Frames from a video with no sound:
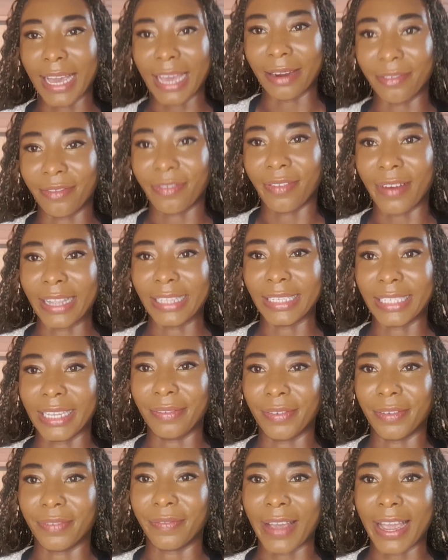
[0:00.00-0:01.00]
and friends
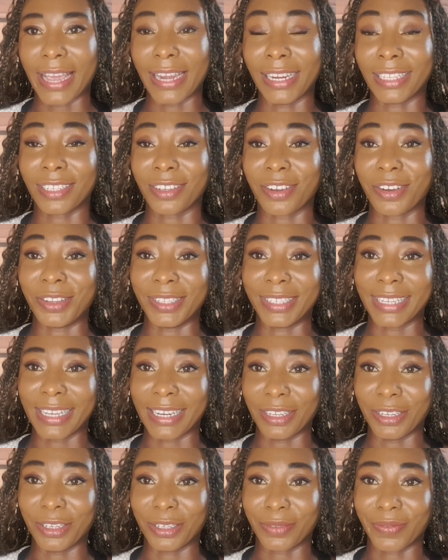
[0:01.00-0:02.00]
if you find its
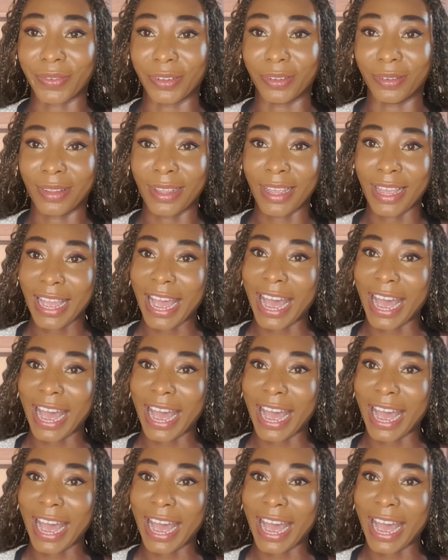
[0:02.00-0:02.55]
content useful.